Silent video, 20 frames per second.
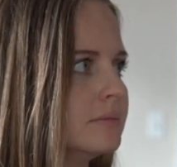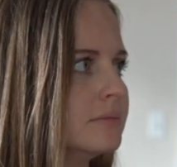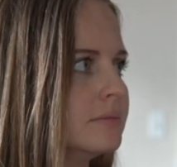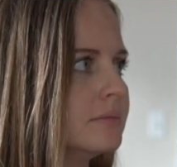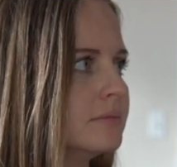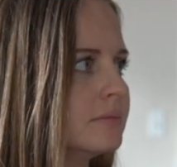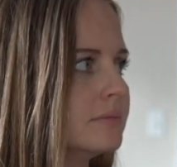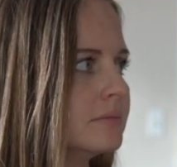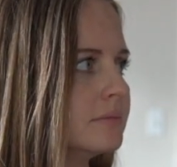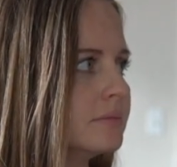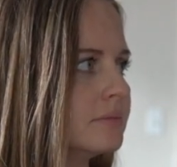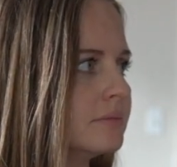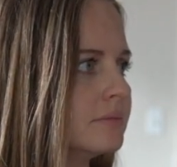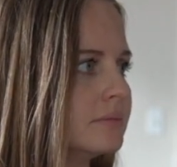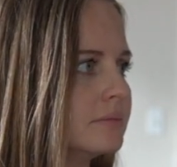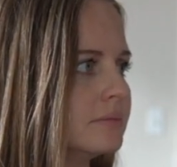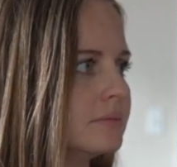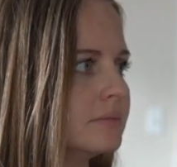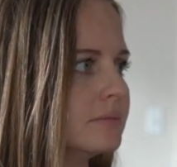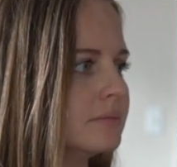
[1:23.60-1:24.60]

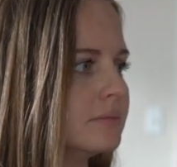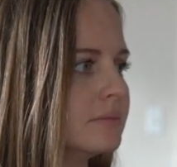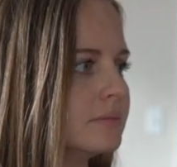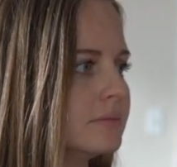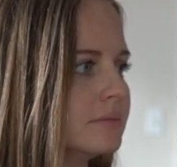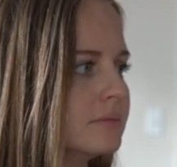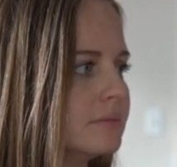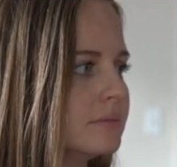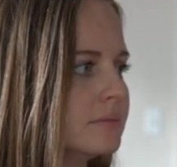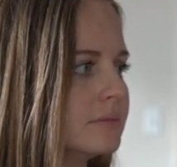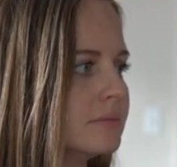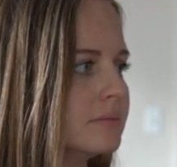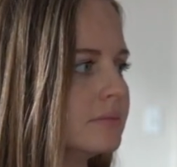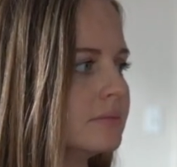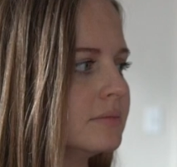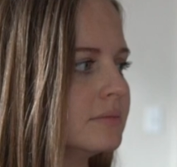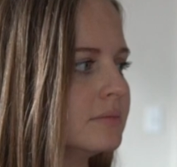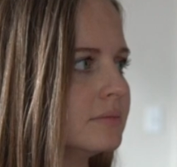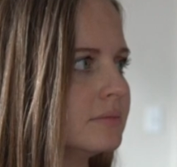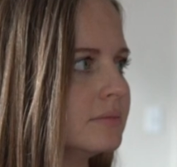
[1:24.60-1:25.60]

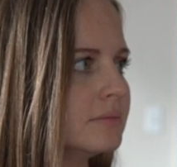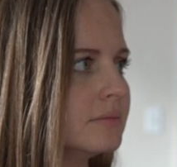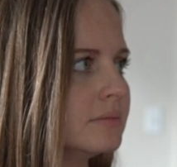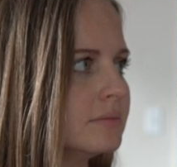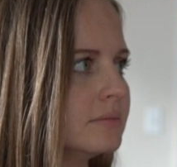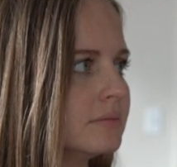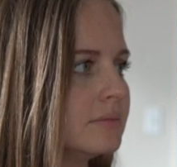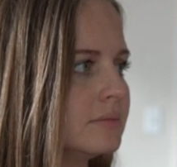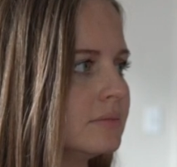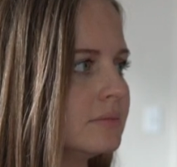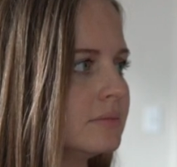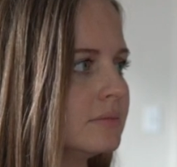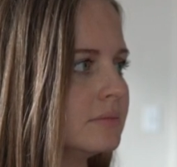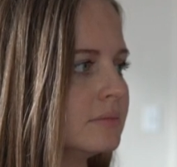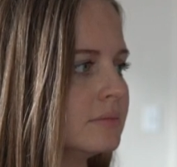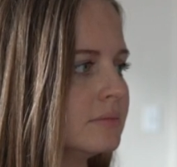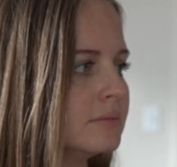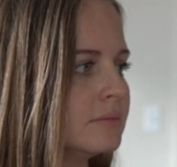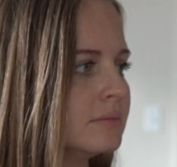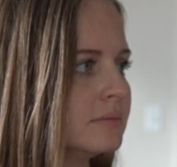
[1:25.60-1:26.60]

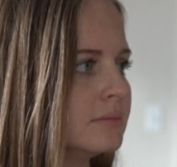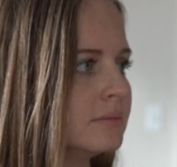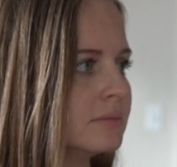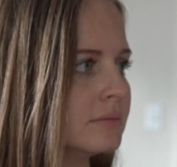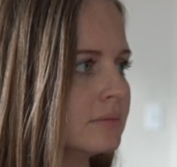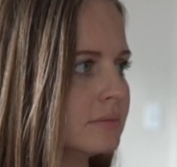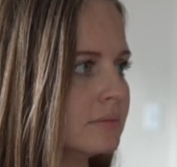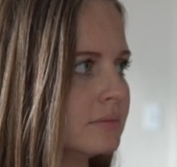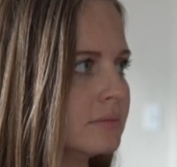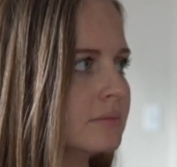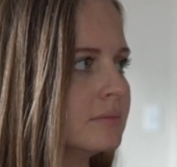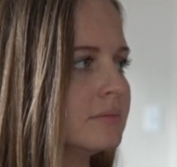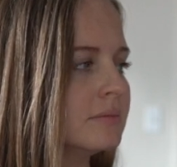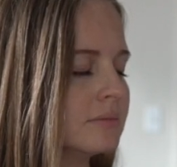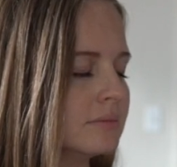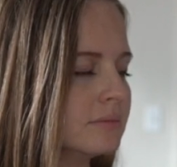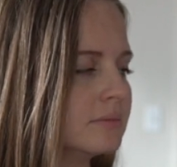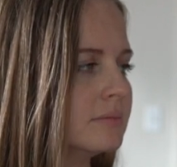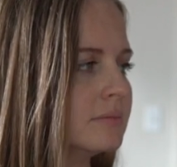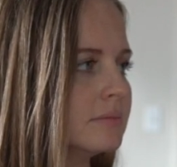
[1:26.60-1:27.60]

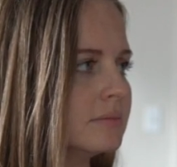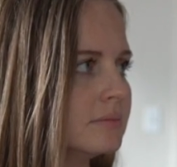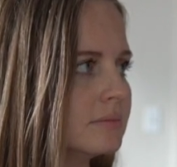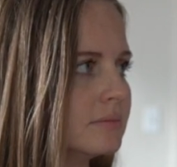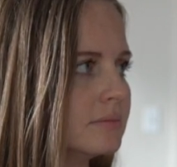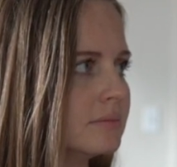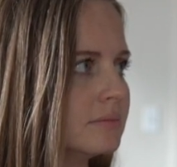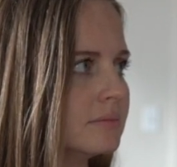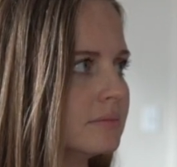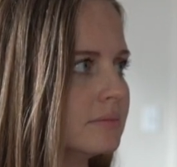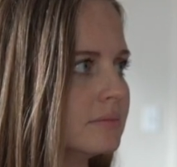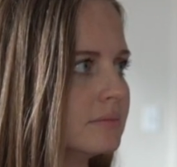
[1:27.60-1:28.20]
[no speech]